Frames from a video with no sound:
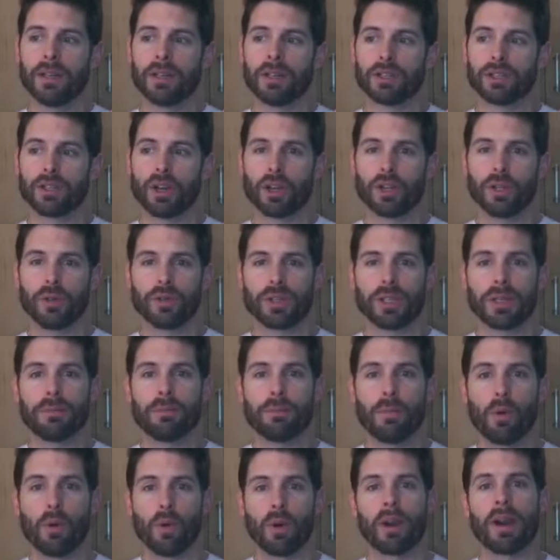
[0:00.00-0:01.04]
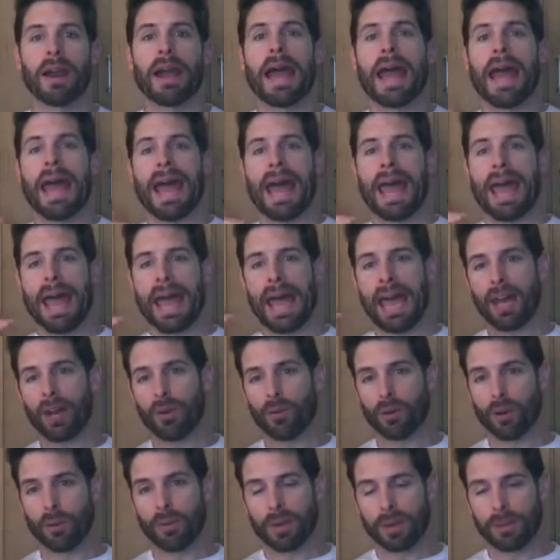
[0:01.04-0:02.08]
start using more
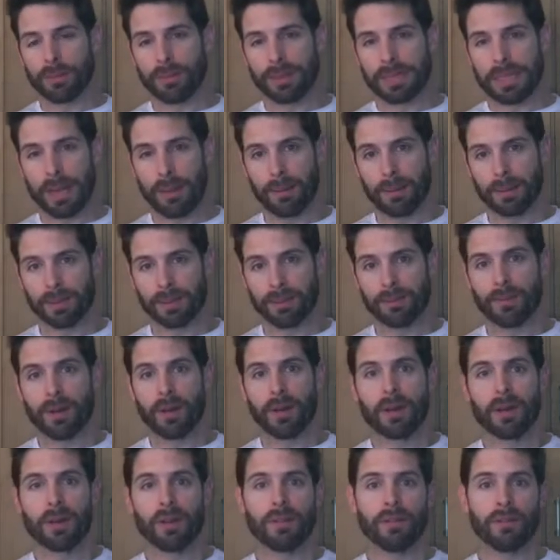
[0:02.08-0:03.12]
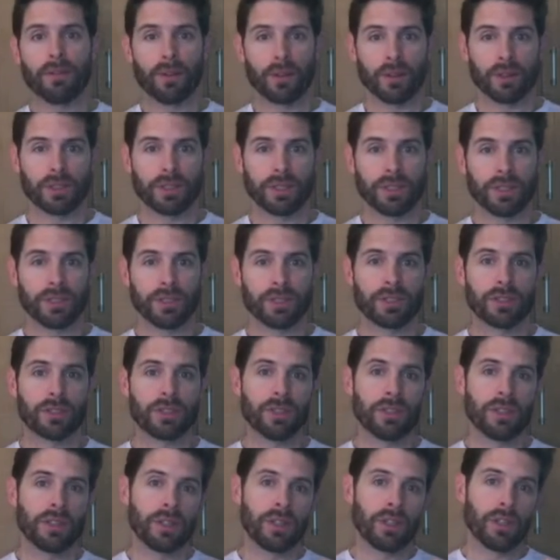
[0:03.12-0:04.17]
anaerobic metabolism versus
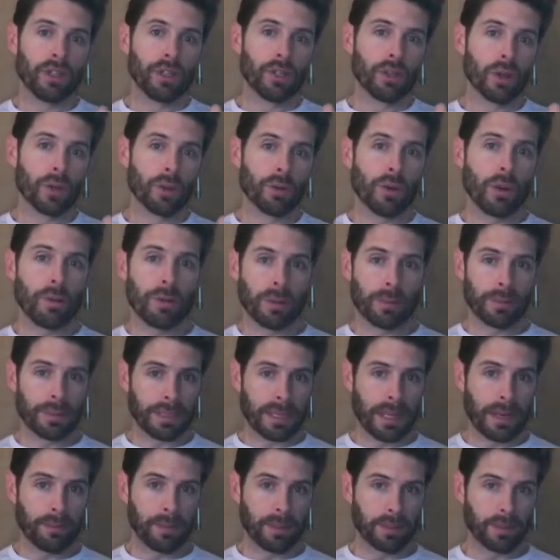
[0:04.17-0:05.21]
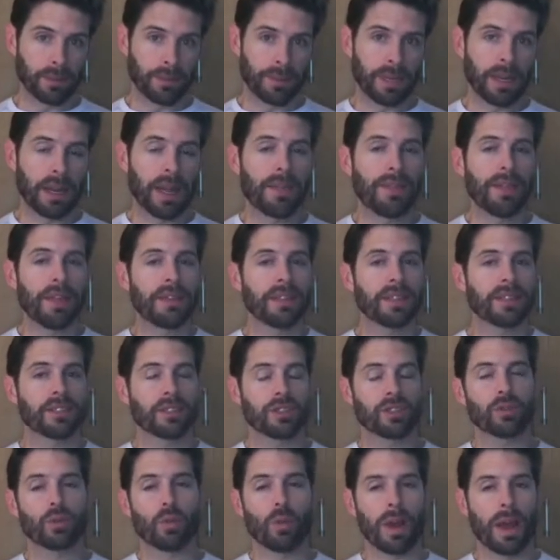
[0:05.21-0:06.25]
your aerobic metabolism. And I think this
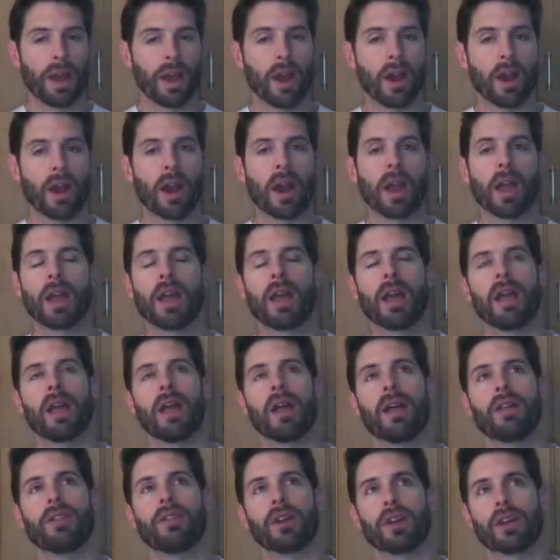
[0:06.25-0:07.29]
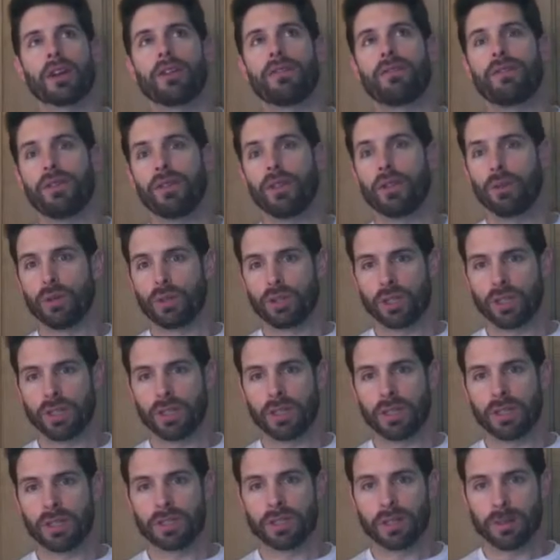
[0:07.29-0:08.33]
is where the
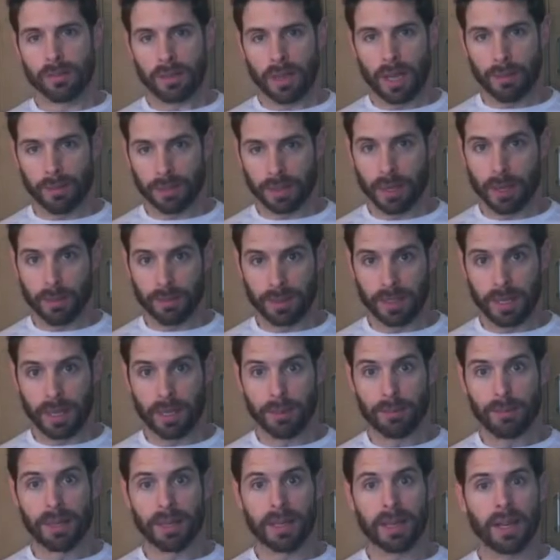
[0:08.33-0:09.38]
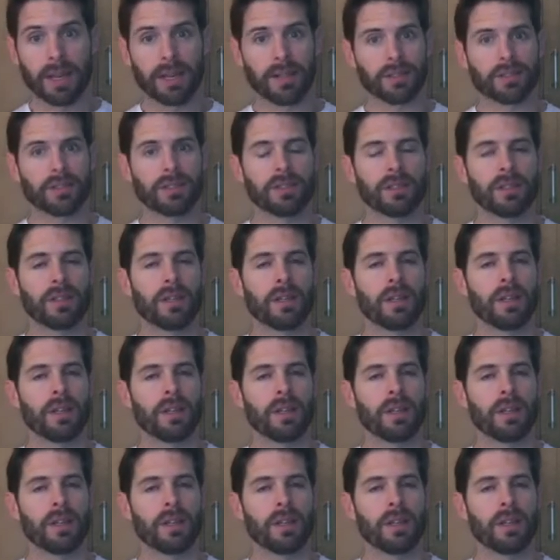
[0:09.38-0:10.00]
confusion sometimes comes in because,